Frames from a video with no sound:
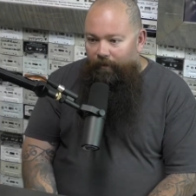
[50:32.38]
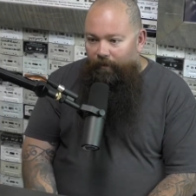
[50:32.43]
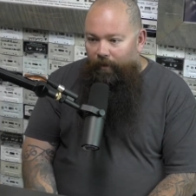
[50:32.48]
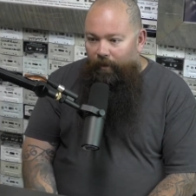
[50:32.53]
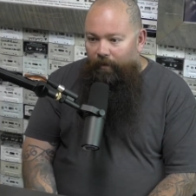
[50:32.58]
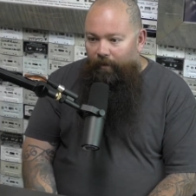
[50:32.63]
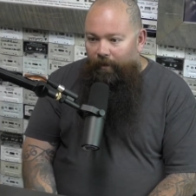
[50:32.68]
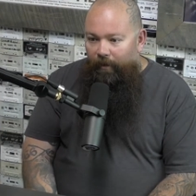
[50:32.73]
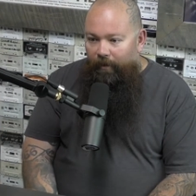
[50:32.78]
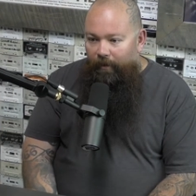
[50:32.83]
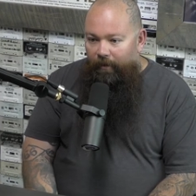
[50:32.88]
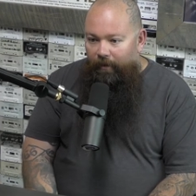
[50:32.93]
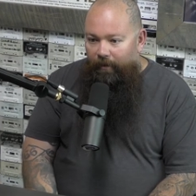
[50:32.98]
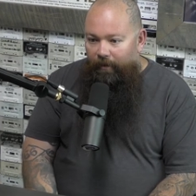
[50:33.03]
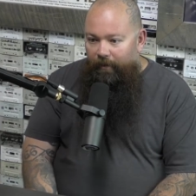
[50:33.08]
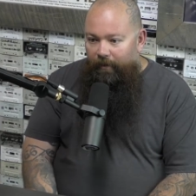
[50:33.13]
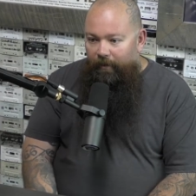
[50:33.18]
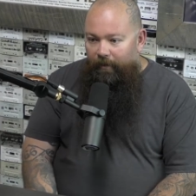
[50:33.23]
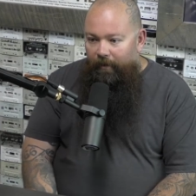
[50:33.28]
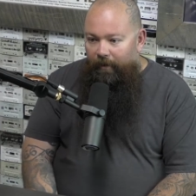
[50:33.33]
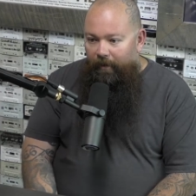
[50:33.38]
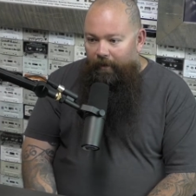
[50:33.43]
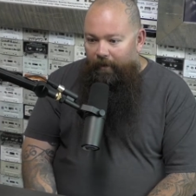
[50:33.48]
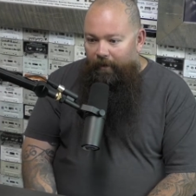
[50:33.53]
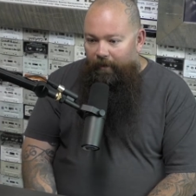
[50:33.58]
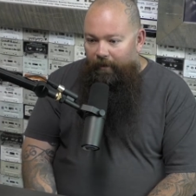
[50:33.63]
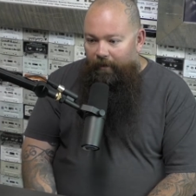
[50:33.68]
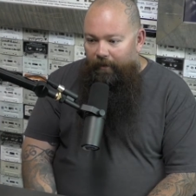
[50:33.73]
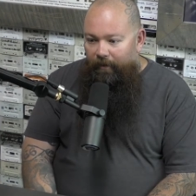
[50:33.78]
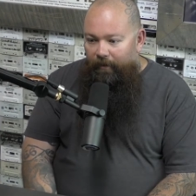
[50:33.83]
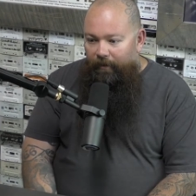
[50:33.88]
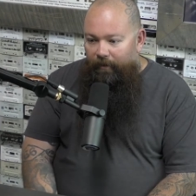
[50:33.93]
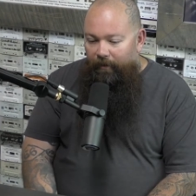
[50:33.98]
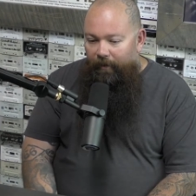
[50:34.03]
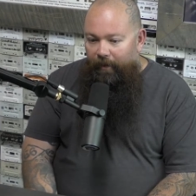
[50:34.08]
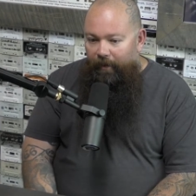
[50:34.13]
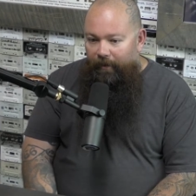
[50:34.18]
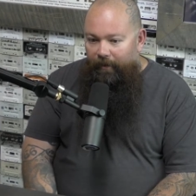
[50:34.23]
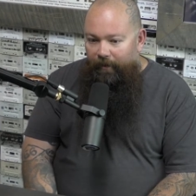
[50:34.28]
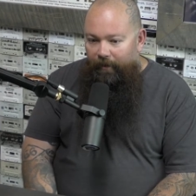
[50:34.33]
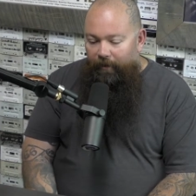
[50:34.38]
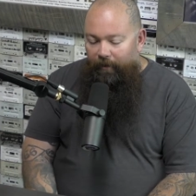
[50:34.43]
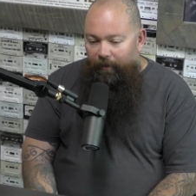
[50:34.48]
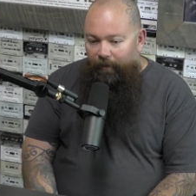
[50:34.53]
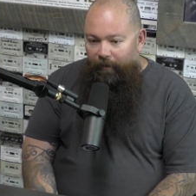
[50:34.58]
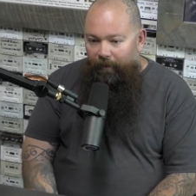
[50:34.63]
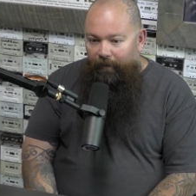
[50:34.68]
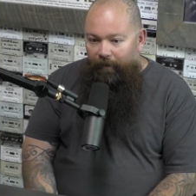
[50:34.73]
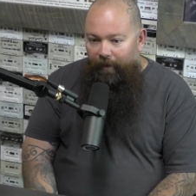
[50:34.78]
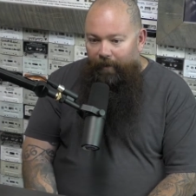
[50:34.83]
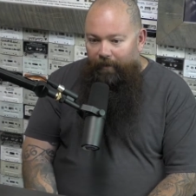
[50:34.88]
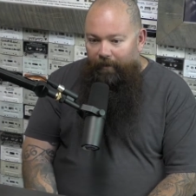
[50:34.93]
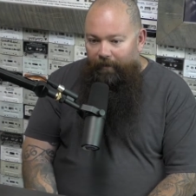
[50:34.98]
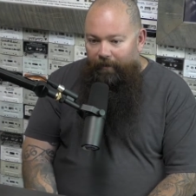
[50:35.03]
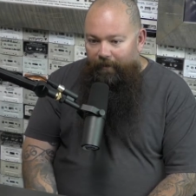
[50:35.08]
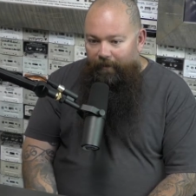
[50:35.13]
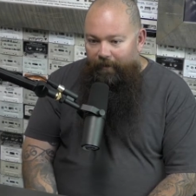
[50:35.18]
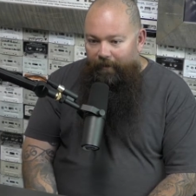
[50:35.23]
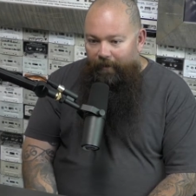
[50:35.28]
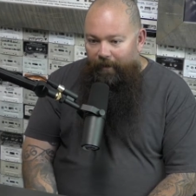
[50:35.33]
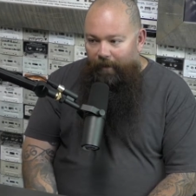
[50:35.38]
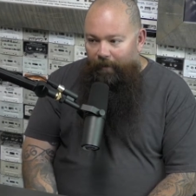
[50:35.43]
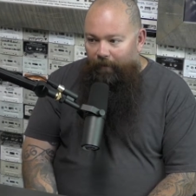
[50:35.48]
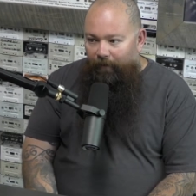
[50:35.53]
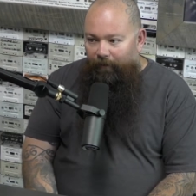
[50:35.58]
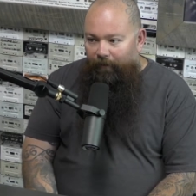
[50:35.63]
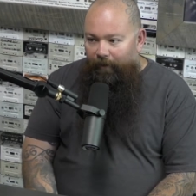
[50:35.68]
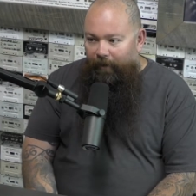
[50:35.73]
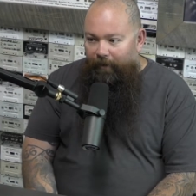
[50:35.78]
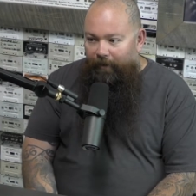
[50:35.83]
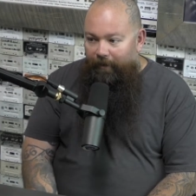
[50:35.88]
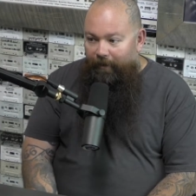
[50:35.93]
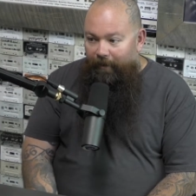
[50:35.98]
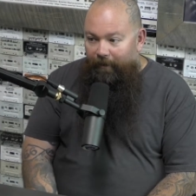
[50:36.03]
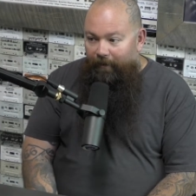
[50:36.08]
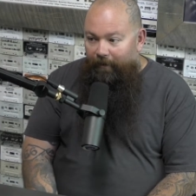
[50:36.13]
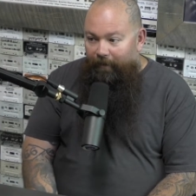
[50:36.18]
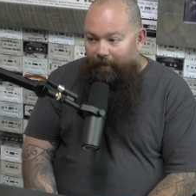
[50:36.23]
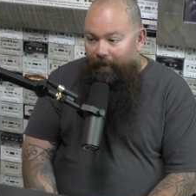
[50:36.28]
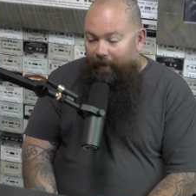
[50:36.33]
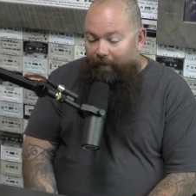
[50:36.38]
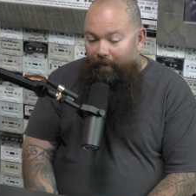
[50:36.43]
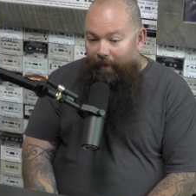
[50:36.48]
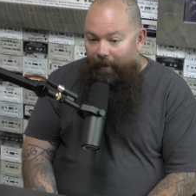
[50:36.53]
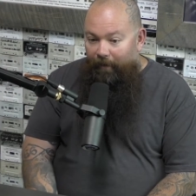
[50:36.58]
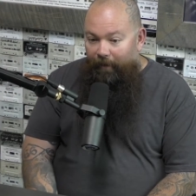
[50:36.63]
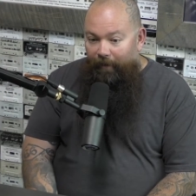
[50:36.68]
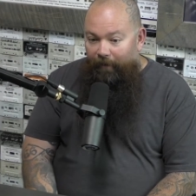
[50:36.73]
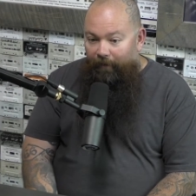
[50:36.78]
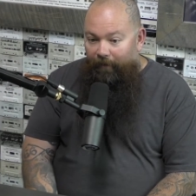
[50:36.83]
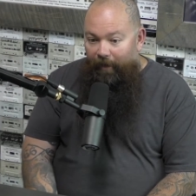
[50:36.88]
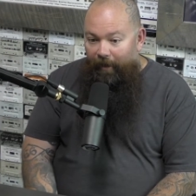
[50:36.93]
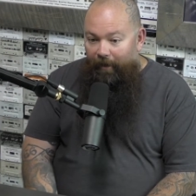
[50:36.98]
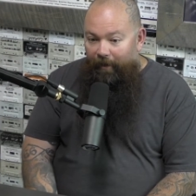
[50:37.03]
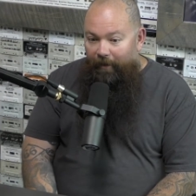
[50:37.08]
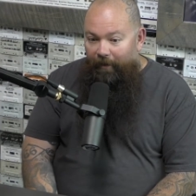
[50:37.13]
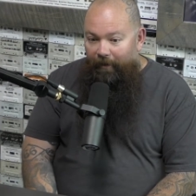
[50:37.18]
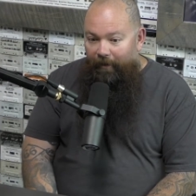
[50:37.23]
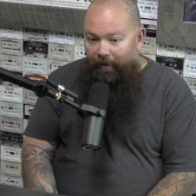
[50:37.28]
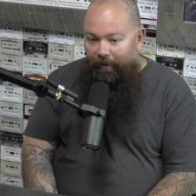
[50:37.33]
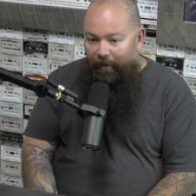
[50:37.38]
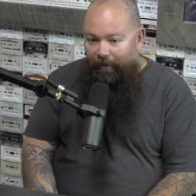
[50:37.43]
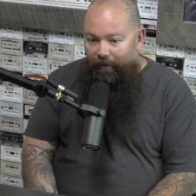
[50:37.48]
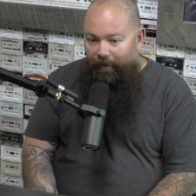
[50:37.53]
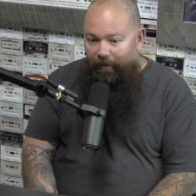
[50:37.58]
Walmart 2 days ago, and we found a couple figures that we haven't been able to find at all.